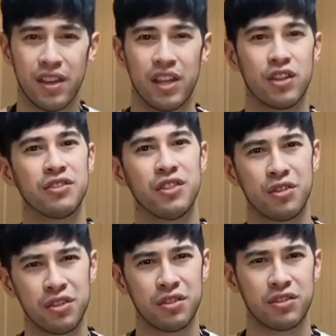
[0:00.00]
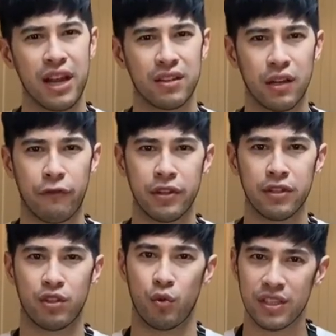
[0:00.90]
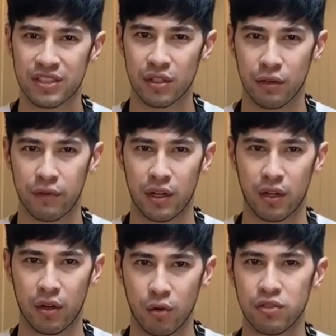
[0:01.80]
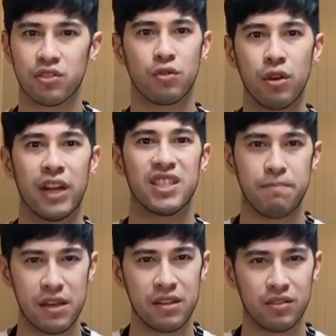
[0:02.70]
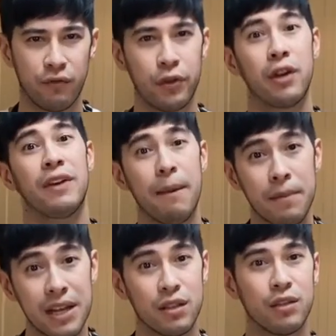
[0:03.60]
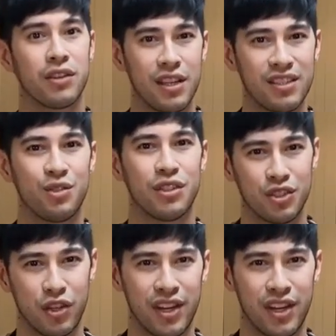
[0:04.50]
It's also good to try different twists of old school recipes for your family and your kids to enjoy.